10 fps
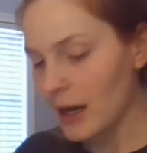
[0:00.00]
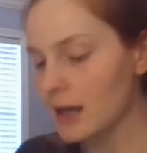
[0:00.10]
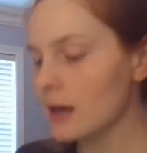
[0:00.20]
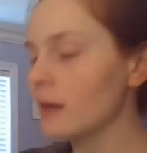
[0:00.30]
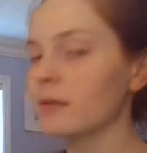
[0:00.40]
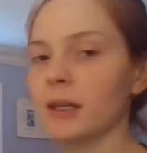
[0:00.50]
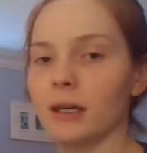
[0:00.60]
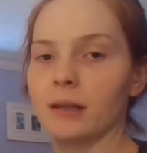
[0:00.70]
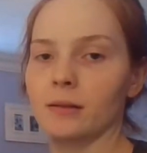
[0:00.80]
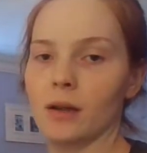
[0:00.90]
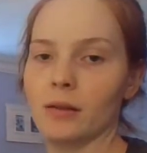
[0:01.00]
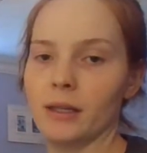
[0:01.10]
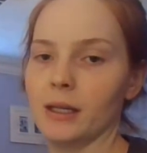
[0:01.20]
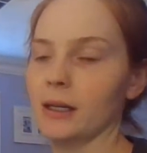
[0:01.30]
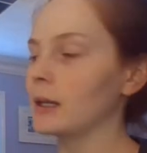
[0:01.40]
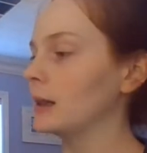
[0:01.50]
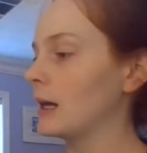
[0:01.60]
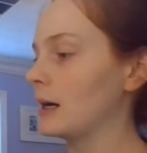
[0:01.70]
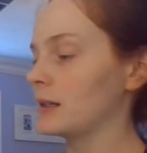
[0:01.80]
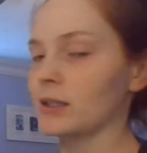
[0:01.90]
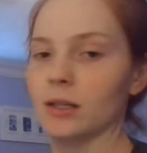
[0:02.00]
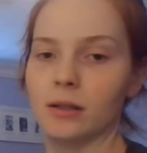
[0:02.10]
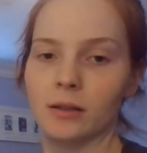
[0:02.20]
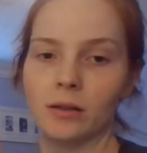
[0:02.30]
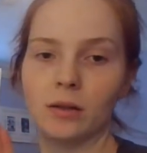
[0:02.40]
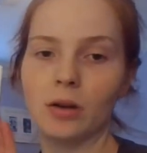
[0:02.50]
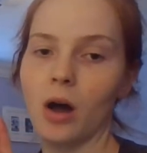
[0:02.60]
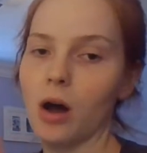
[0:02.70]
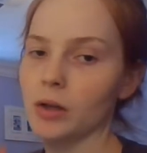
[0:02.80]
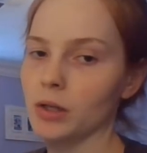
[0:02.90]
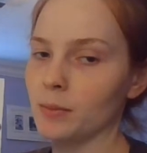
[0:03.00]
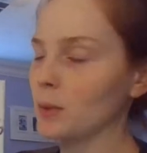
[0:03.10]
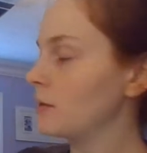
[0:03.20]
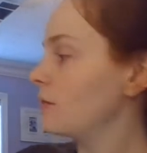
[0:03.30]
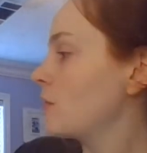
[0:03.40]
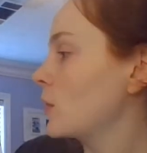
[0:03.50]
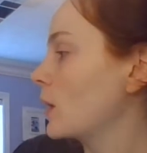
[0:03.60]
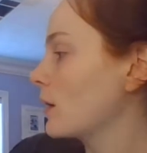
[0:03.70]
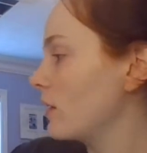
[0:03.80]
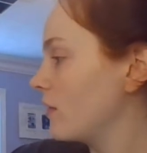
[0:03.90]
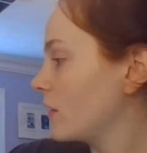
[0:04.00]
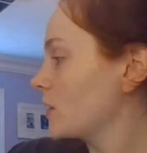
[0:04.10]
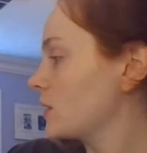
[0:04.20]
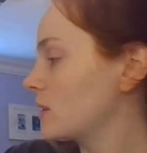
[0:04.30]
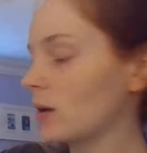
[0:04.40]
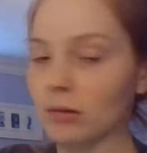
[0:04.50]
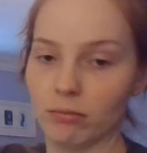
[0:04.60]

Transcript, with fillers: And then the last column for the first